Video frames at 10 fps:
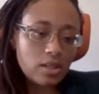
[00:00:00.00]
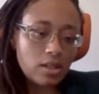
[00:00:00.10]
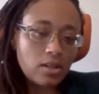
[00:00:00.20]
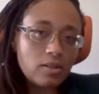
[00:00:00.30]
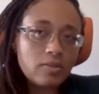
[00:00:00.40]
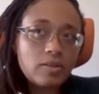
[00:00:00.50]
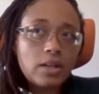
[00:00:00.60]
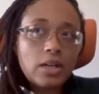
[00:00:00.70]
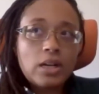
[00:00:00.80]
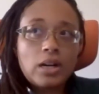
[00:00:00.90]
of,
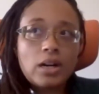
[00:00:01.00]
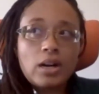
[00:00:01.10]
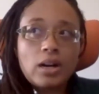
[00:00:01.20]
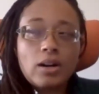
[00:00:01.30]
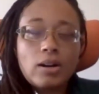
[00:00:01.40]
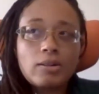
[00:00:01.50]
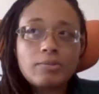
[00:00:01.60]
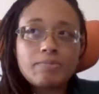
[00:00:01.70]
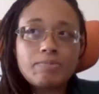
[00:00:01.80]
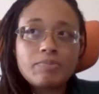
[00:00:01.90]

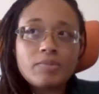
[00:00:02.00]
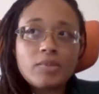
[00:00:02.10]
um,